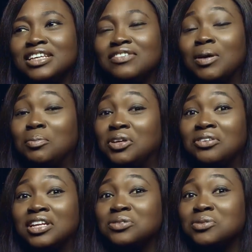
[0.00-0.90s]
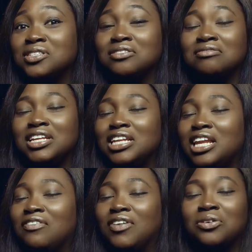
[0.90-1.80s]
If I'm being honest, it was it
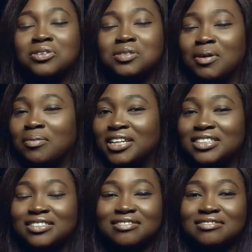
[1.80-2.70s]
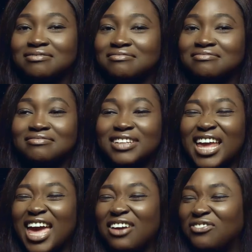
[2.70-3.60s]
never crossed my mind,
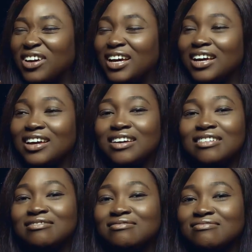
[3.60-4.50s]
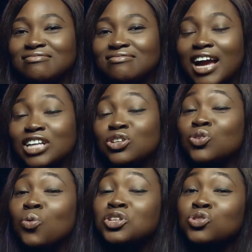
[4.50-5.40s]
ever. I
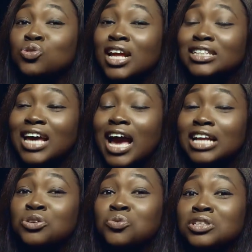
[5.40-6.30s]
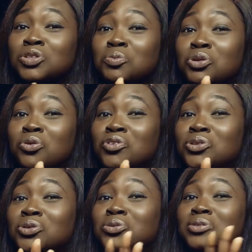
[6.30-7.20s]
just always knew that I just wanted to be known for
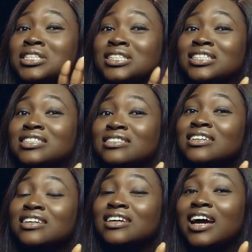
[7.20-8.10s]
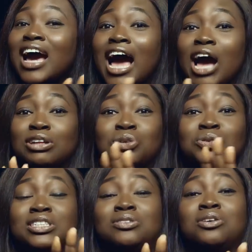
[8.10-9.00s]
doing good things. How the
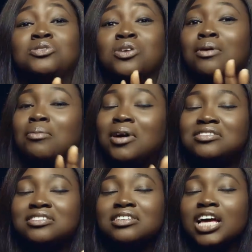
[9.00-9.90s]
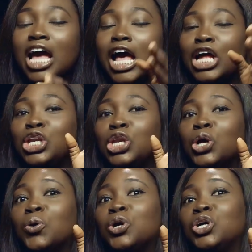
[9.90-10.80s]
good things are going to come about,
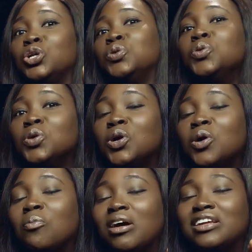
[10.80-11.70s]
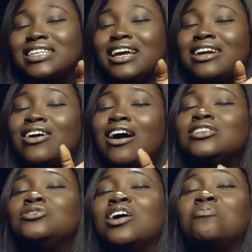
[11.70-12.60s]
no clue. But I just said,
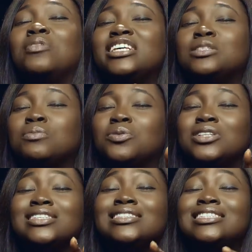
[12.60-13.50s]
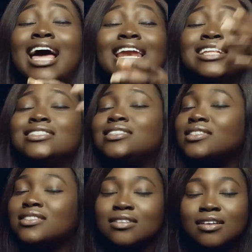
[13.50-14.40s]
God, you have blessed me with
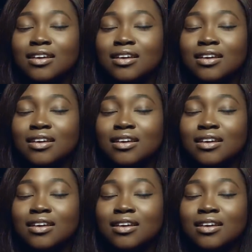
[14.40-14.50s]
talents,